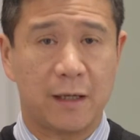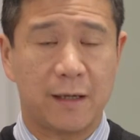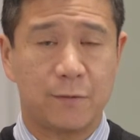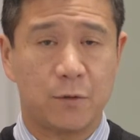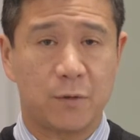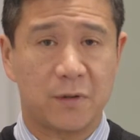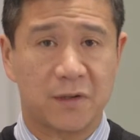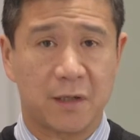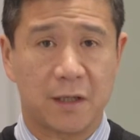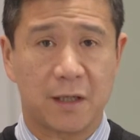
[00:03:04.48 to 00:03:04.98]

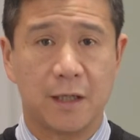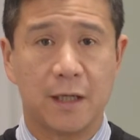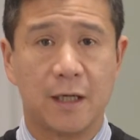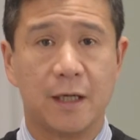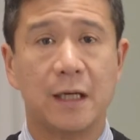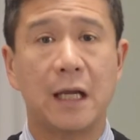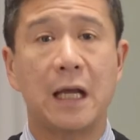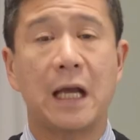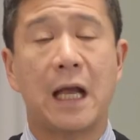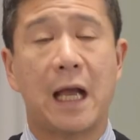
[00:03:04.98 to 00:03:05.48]
level has
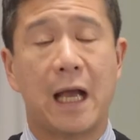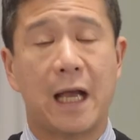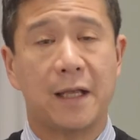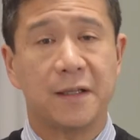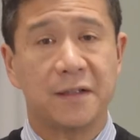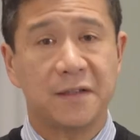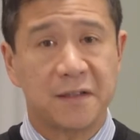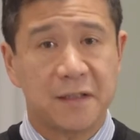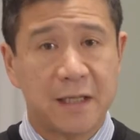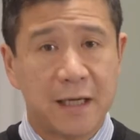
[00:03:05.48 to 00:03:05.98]
occurred,
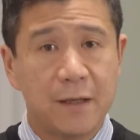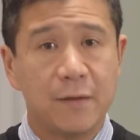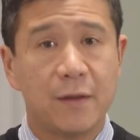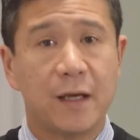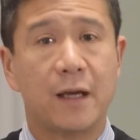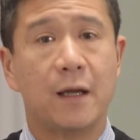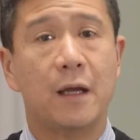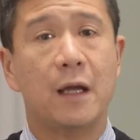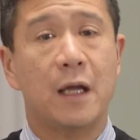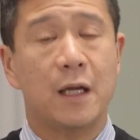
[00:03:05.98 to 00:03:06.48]
and see
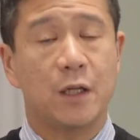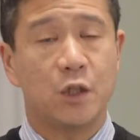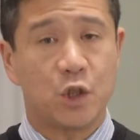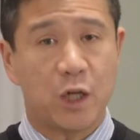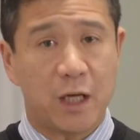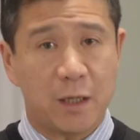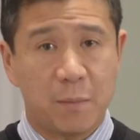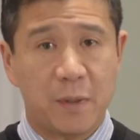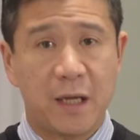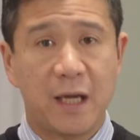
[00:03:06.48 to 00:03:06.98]
their
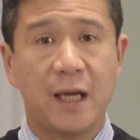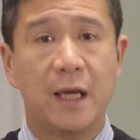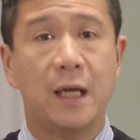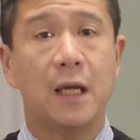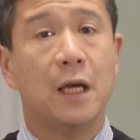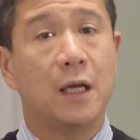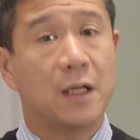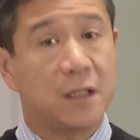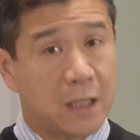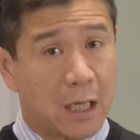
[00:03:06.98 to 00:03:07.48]
GP,